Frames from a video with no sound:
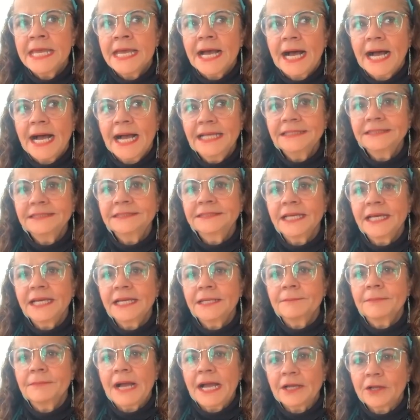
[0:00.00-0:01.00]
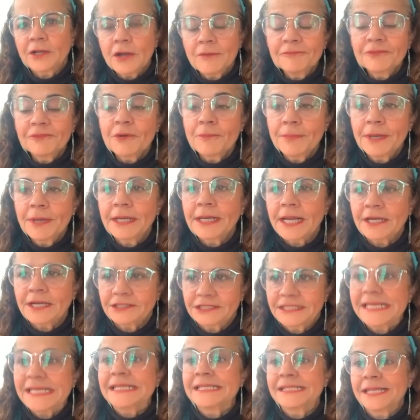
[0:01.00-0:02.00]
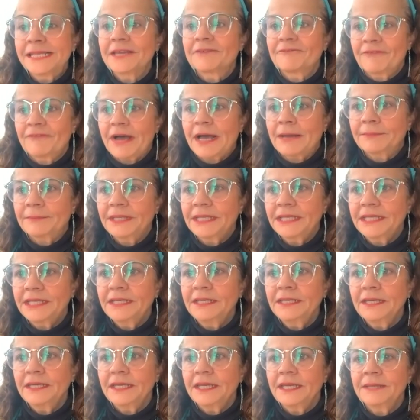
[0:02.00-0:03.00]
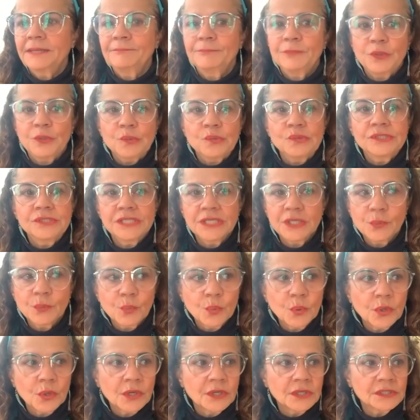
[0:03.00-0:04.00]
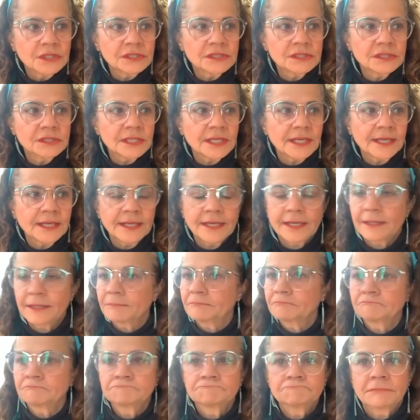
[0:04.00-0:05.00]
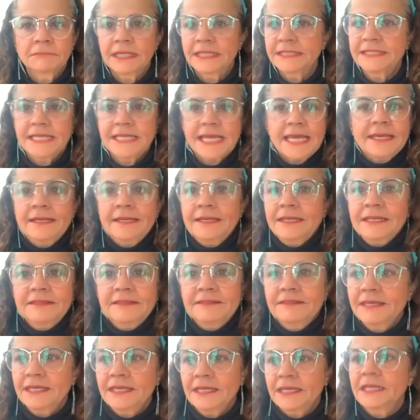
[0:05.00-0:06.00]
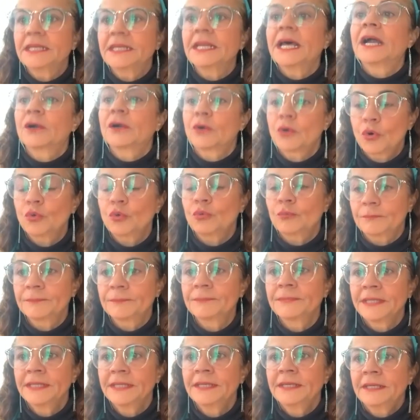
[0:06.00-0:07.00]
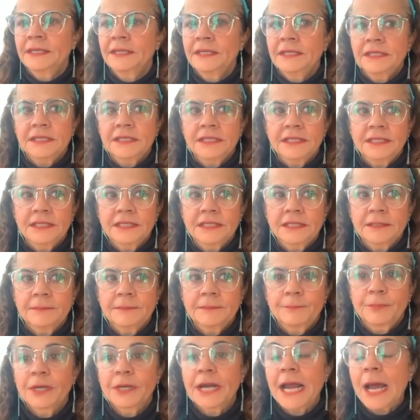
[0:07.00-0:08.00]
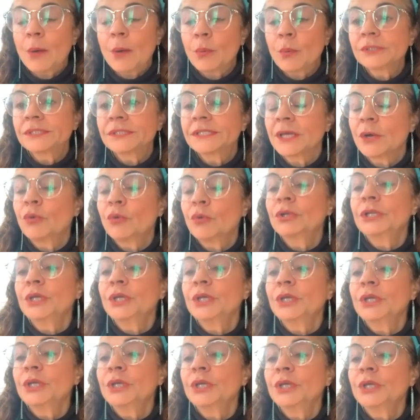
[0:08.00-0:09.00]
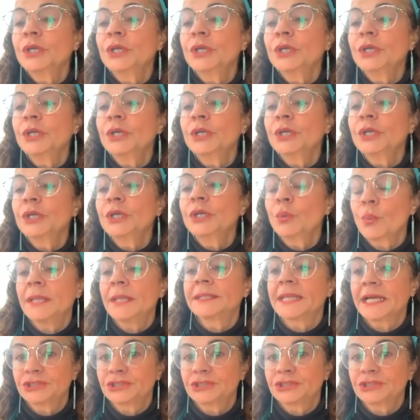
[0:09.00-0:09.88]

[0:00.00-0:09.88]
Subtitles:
I come from an artistic family, and music was a daily thing in our home. But I was the only one that chose